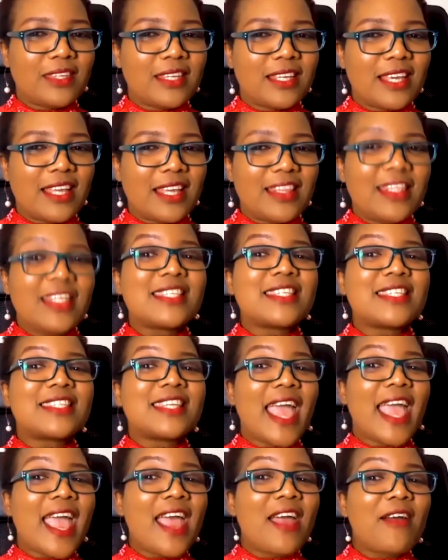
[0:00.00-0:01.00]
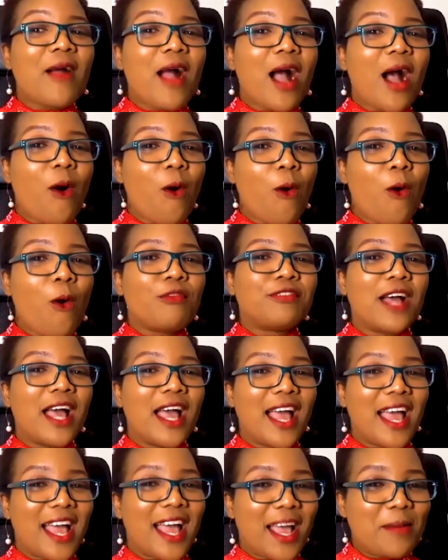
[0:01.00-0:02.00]
This is the era of
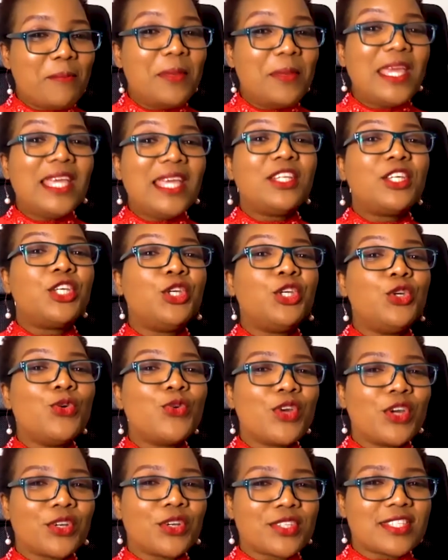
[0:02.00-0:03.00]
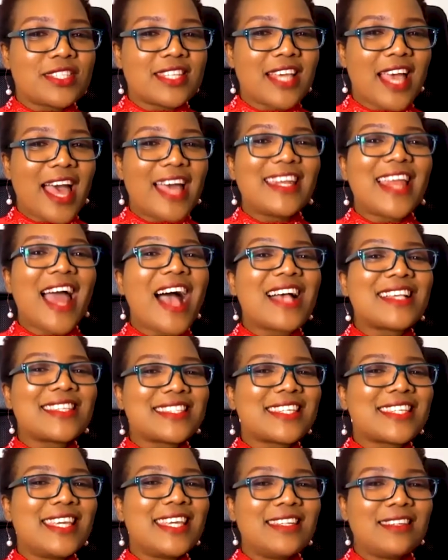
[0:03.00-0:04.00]
being curious and
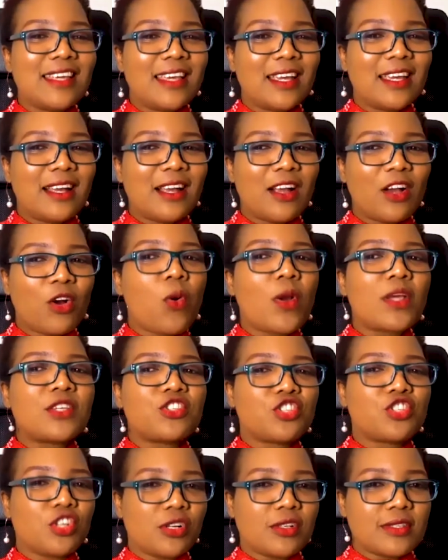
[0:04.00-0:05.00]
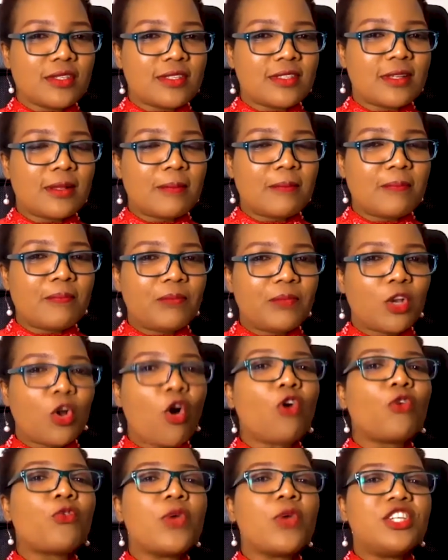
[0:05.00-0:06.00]
asking questions.
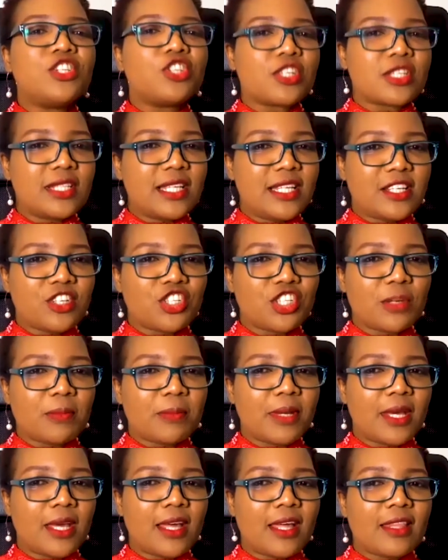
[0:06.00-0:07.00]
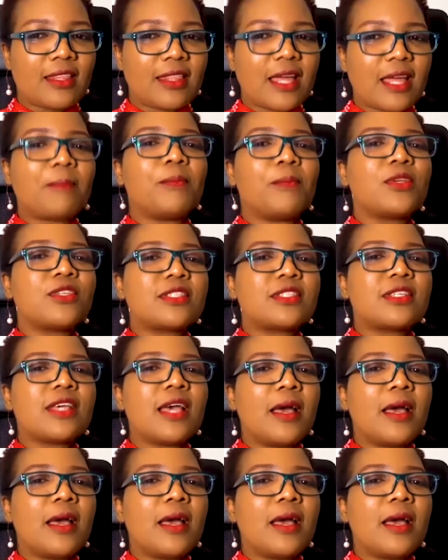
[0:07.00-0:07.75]
Courageous leadership that must